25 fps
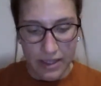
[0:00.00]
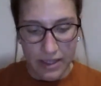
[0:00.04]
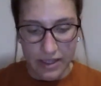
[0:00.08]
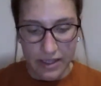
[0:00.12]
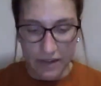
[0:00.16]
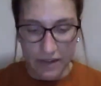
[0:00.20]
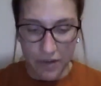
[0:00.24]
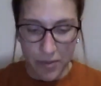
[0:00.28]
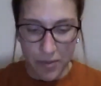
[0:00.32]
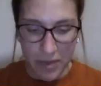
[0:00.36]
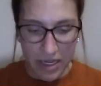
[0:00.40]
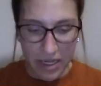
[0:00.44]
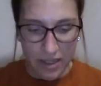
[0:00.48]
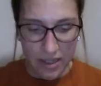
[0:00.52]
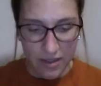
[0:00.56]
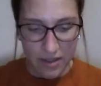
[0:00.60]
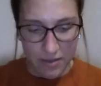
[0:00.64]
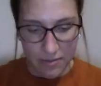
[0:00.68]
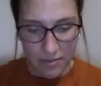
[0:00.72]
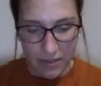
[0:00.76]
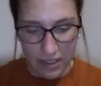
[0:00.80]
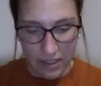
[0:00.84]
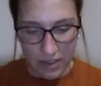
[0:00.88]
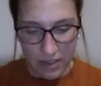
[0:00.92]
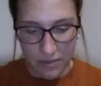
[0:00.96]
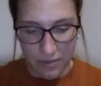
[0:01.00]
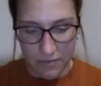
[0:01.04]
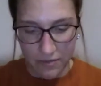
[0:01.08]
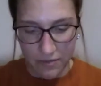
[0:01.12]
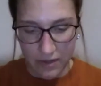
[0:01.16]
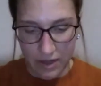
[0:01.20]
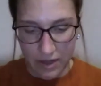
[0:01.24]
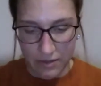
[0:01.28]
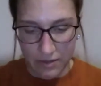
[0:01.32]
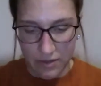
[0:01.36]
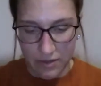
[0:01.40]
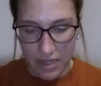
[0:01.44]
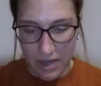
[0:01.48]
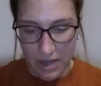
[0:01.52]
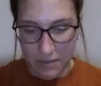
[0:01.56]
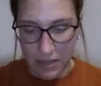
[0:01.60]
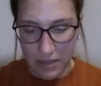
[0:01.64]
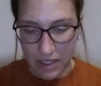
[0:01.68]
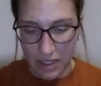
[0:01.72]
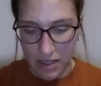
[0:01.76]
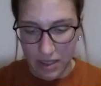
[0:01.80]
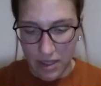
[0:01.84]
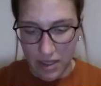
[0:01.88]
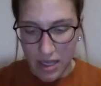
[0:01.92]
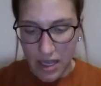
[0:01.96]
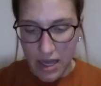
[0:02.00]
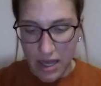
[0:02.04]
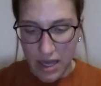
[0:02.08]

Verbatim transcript: Never mind. Malcolm frowned at me